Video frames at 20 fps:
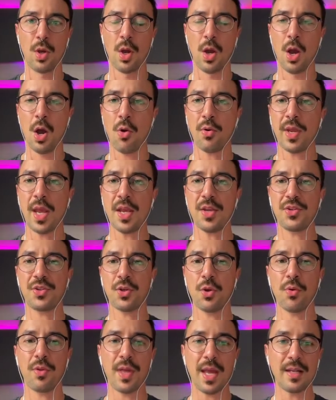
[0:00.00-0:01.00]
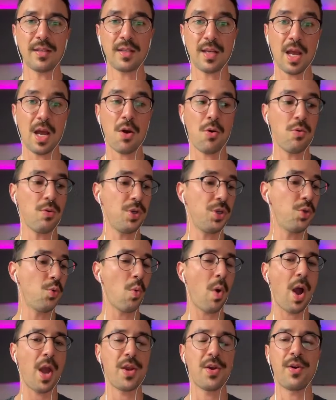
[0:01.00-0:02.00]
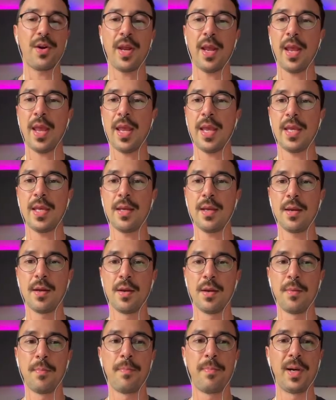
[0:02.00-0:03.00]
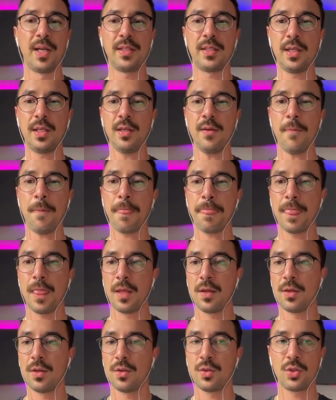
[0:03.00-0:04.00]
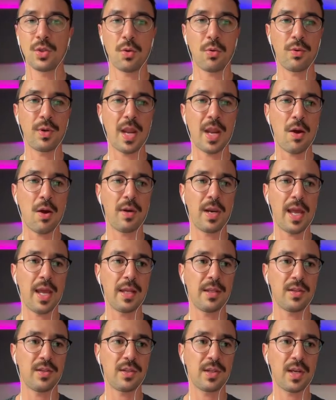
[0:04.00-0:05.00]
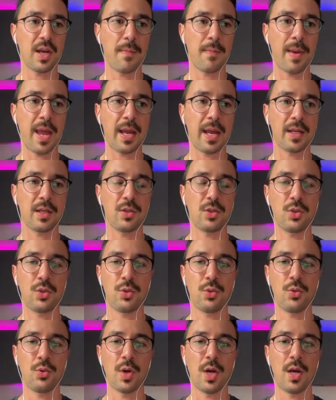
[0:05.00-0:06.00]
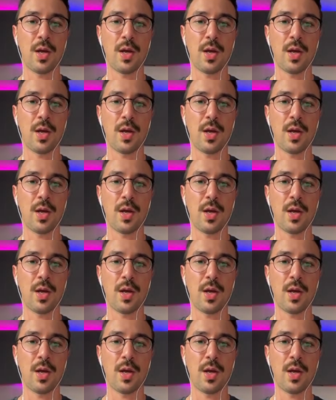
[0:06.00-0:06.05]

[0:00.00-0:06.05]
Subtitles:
Okay, so that's how you wire a button. So now let's come back to